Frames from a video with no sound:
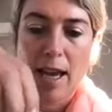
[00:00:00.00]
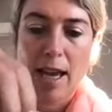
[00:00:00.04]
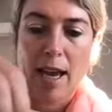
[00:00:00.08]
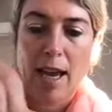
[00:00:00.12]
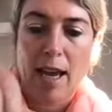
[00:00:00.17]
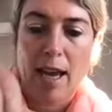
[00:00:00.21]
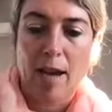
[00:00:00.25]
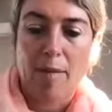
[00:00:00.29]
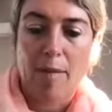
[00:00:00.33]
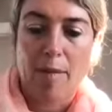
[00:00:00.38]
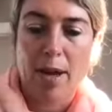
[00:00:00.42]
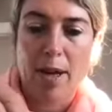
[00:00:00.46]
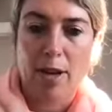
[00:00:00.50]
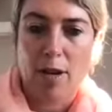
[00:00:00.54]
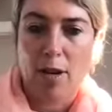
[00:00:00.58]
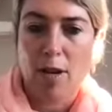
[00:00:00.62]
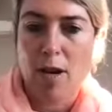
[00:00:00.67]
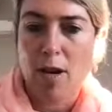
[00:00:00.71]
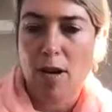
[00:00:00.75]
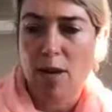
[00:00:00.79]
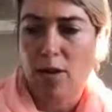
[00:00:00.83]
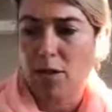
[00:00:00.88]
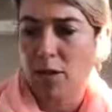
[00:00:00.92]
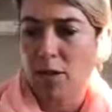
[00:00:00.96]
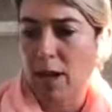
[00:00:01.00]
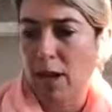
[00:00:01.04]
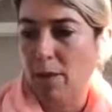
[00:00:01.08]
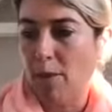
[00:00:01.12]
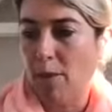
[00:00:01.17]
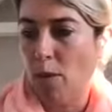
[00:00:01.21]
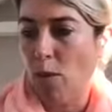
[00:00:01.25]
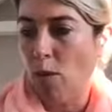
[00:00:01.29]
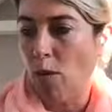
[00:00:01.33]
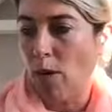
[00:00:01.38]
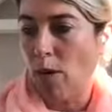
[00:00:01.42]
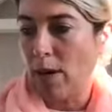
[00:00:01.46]
and you can't really
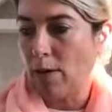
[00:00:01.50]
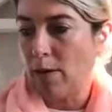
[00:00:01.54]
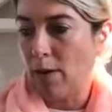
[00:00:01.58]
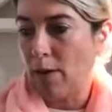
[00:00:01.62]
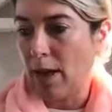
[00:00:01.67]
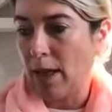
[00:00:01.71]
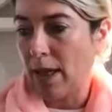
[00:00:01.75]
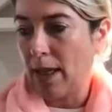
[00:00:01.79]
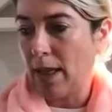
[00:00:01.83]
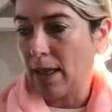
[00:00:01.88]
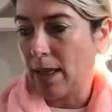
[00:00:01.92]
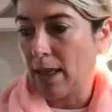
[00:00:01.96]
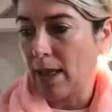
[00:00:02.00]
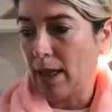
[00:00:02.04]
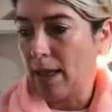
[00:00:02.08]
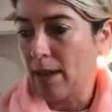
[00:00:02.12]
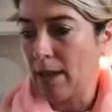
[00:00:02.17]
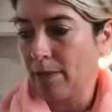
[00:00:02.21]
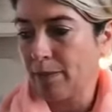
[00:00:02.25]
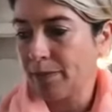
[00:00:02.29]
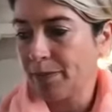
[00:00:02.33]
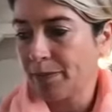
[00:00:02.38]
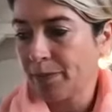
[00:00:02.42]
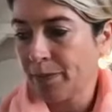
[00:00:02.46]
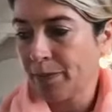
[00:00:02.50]
pour it very easily.